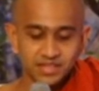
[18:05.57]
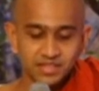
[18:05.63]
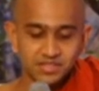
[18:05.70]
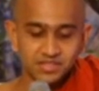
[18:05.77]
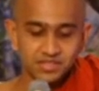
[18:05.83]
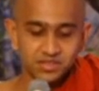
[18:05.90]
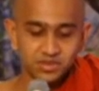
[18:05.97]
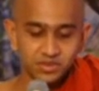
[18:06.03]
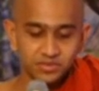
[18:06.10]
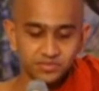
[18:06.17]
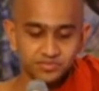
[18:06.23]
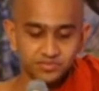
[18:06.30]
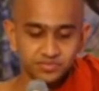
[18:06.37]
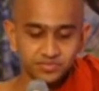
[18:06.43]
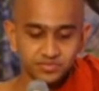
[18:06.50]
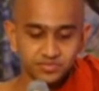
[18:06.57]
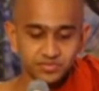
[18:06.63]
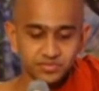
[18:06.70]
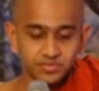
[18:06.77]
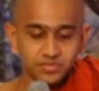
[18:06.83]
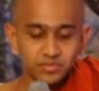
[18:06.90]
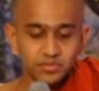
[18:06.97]
So,
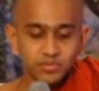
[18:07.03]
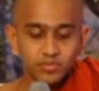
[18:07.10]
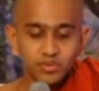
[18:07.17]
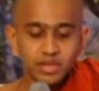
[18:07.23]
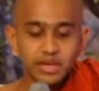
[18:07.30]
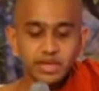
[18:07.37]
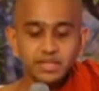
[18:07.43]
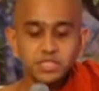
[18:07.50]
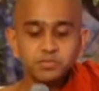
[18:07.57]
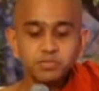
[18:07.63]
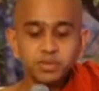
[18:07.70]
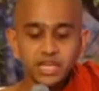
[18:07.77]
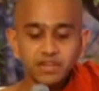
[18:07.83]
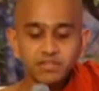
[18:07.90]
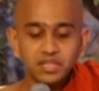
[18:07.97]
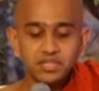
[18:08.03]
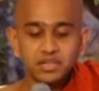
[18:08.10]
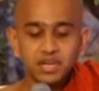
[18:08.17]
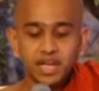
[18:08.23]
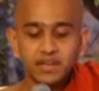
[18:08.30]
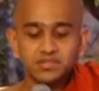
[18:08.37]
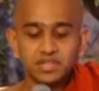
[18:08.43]
in his previous
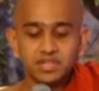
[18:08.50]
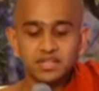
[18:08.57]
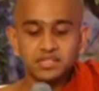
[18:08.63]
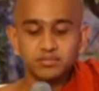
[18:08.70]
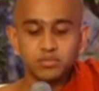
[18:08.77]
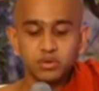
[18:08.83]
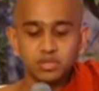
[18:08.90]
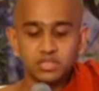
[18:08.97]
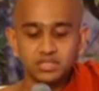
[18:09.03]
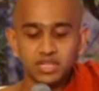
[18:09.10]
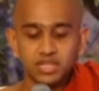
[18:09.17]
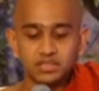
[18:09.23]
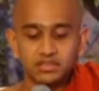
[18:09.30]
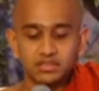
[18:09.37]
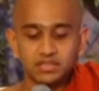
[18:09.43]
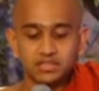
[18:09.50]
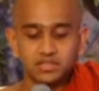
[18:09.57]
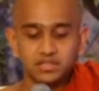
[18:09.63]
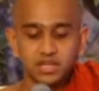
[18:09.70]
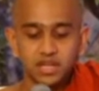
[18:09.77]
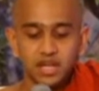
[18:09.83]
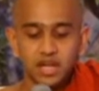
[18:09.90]
lives as a Bodhisattva,
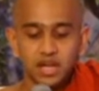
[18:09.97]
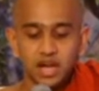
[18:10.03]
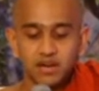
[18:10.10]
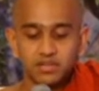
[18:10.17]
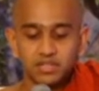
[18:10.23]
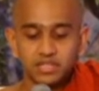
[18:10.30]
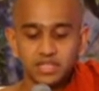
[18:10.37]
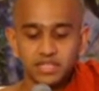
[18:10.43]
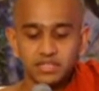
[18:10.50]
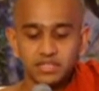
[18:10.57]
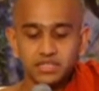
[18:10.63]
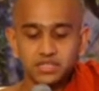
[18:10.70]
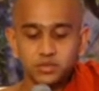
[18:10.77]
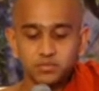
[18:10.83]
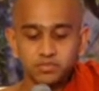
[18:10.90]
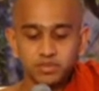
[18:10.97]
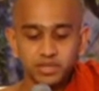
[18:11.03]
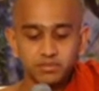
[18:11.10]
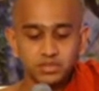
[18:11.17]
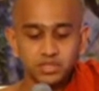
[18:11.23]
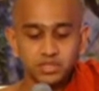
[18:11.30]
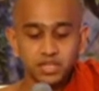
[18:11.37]
our teacher, the
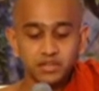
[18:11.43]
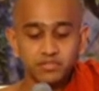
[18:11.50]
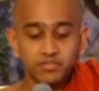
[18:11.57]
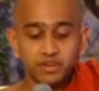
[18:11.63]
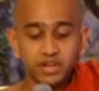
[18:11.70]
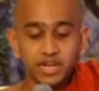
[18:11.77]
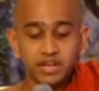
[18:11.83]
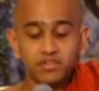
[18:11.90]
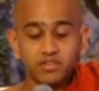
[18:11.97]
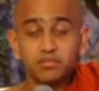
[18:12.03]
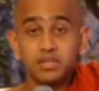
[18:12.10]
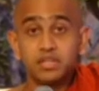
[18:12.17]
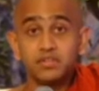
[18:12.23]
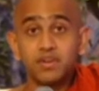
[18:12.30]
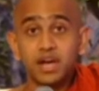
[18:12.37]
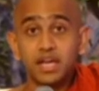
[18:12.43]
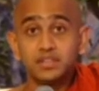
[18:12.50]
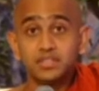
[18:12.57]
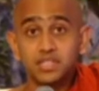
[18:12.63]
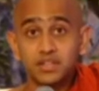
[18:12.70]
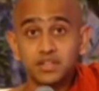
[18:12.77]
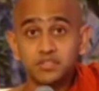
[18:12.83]
Supreme Buddha, refrained from
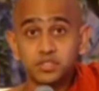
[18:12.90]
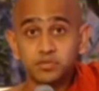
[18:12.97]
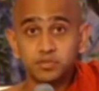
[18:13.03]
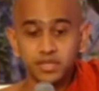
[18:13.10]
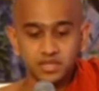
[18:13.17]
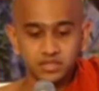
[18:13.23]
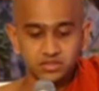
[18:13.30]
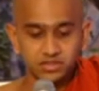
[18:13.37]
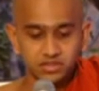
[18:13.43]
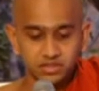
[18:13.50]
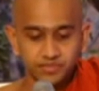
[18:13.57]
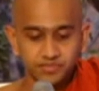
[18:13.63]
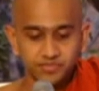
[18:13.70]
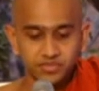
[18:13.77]
divisive speech.